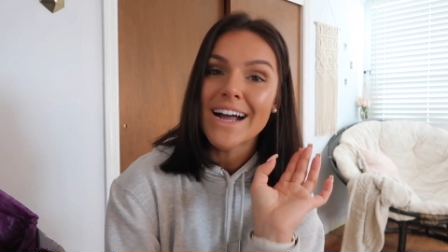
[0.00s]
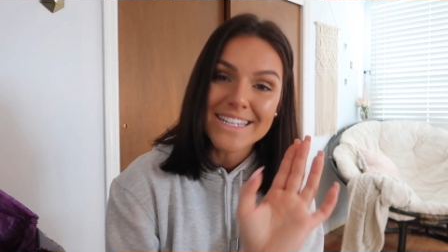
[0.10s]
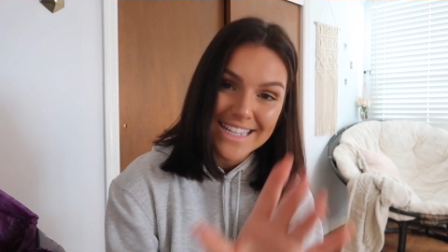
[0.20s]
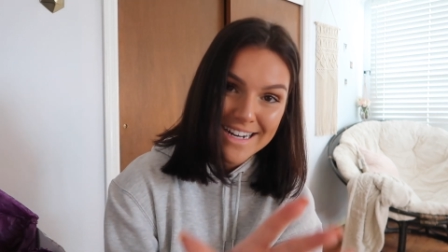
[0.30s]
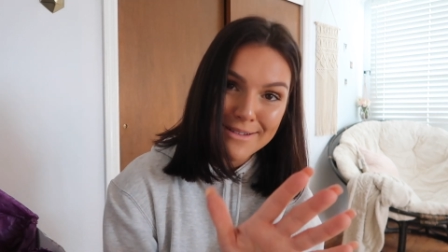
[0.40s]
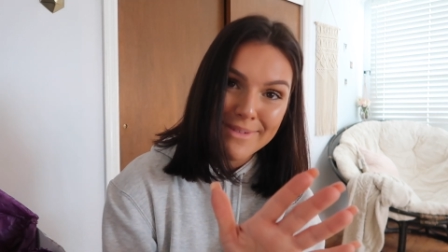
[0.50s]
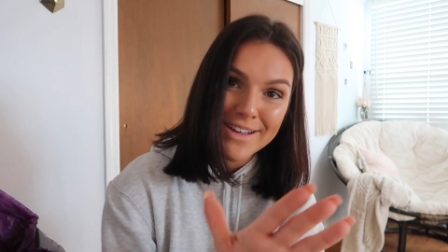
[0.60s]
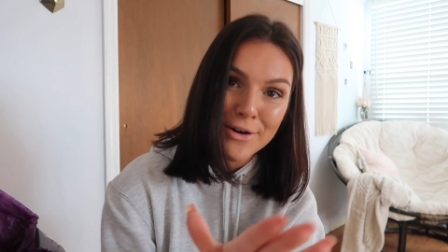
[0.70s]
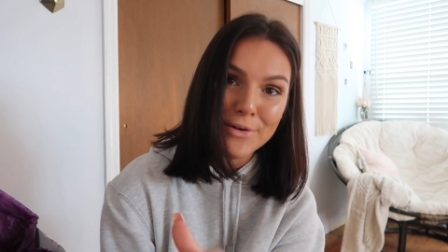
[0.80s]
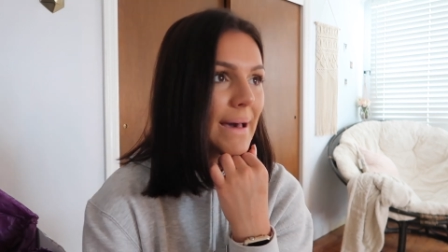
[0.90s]
I did it on
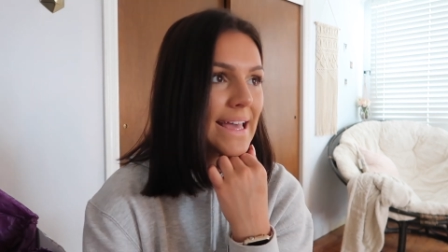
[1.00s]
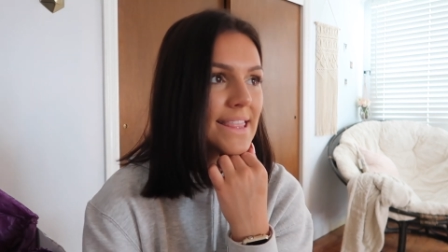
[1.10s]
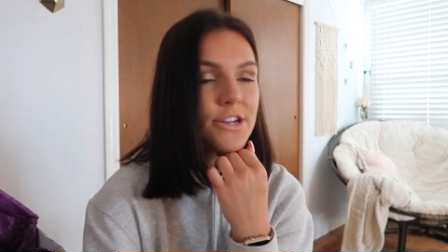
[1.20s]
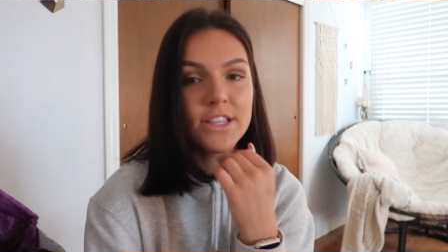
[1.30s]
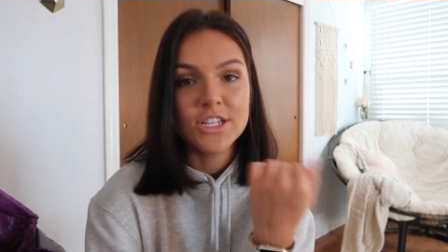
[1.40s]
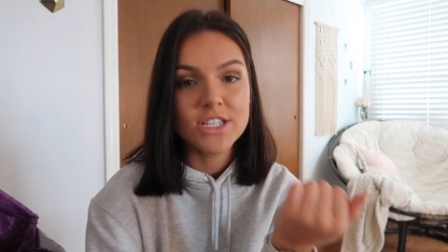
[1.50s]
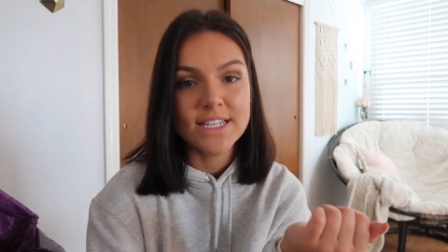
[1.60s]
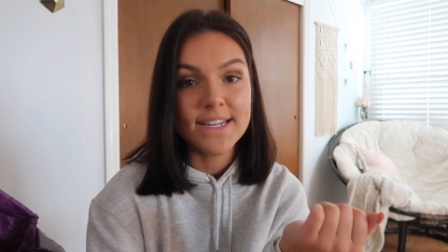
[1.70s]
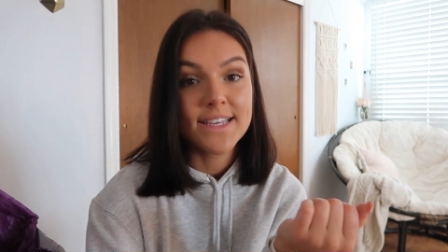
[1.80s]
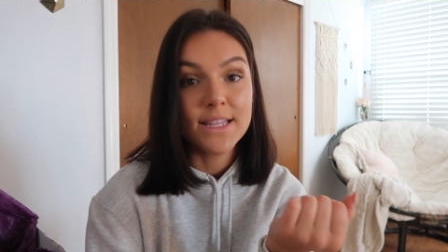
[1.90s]
my own, but I literally just
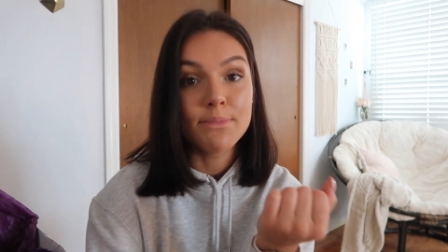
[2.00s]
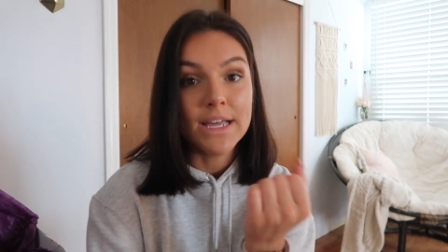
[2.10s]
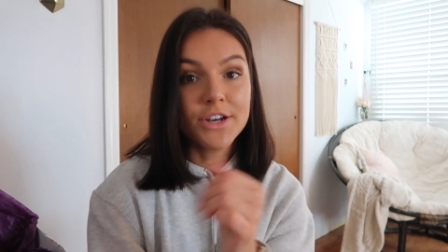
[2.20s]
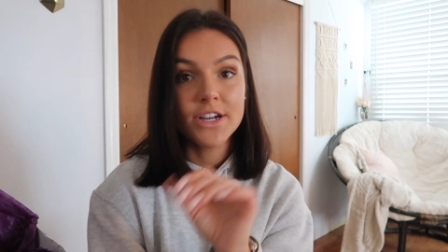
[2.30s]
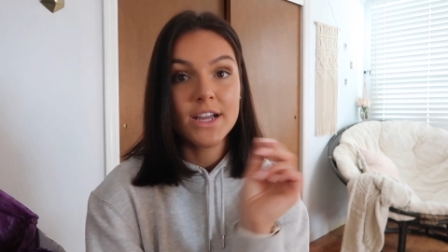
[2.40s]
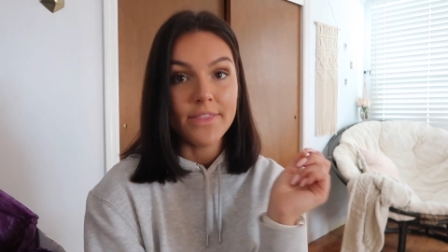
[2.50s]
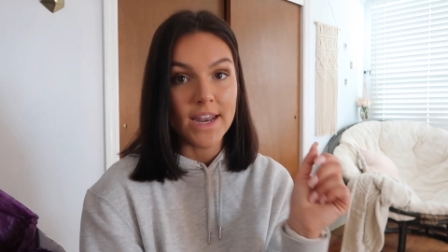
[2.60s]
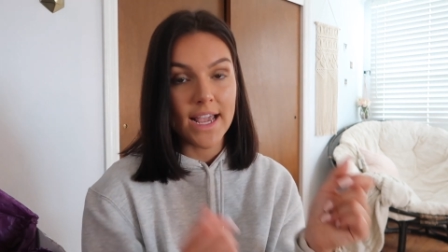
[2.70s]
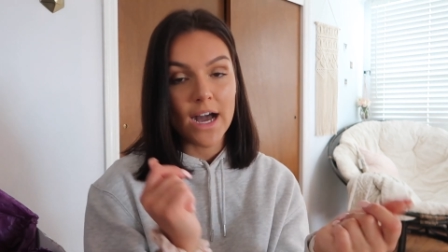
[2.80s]
did it in the blender and then I